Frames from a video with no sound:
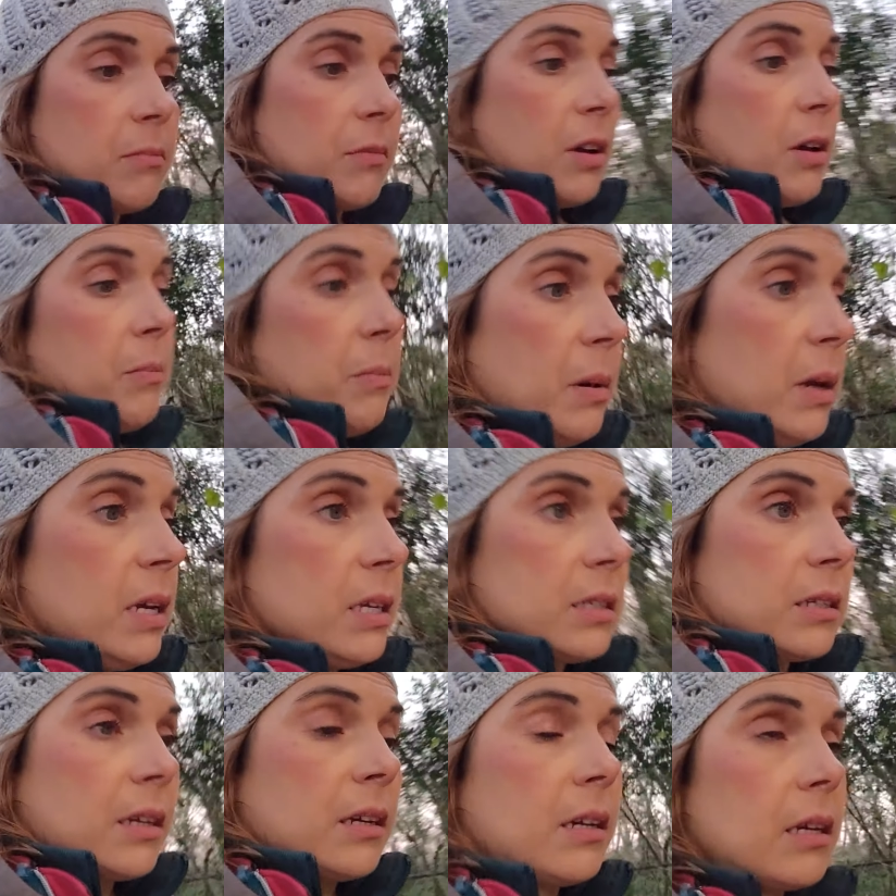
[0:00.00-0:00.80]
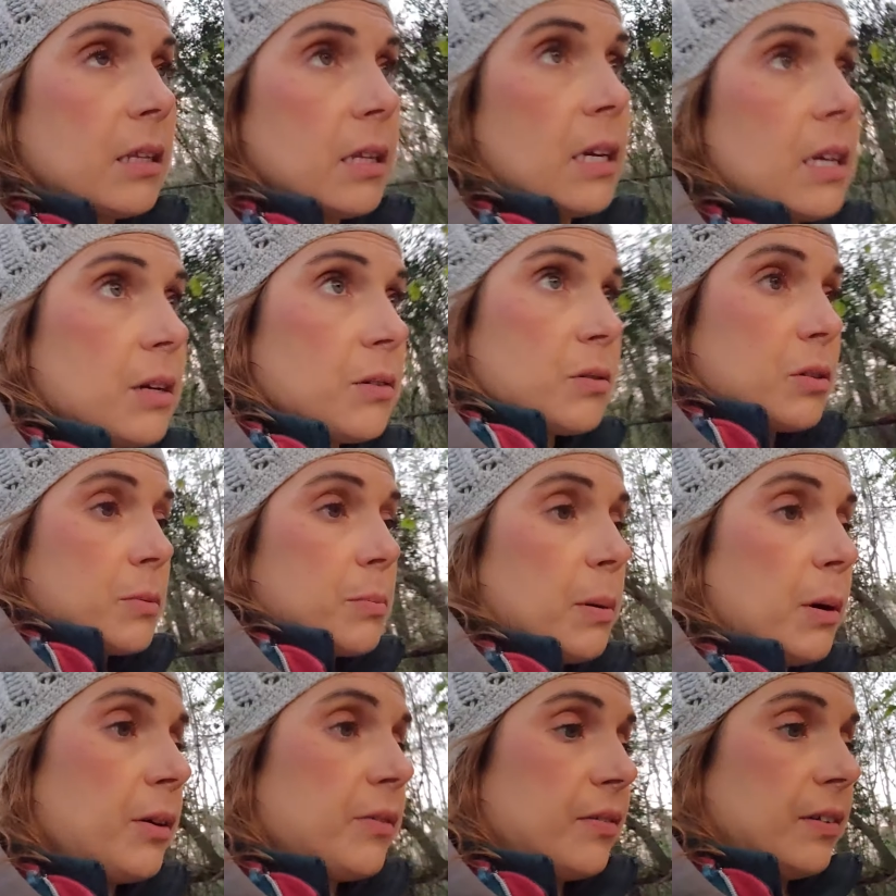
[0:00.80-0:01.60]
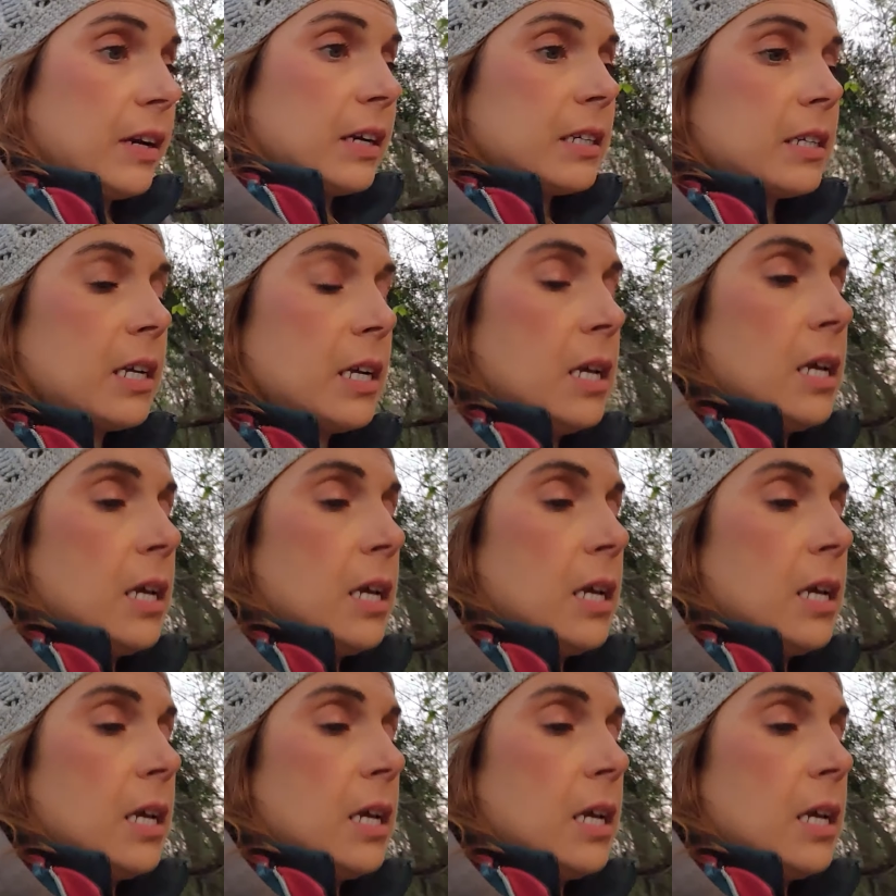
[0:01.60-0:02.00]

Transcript: amazing, like it was perfect.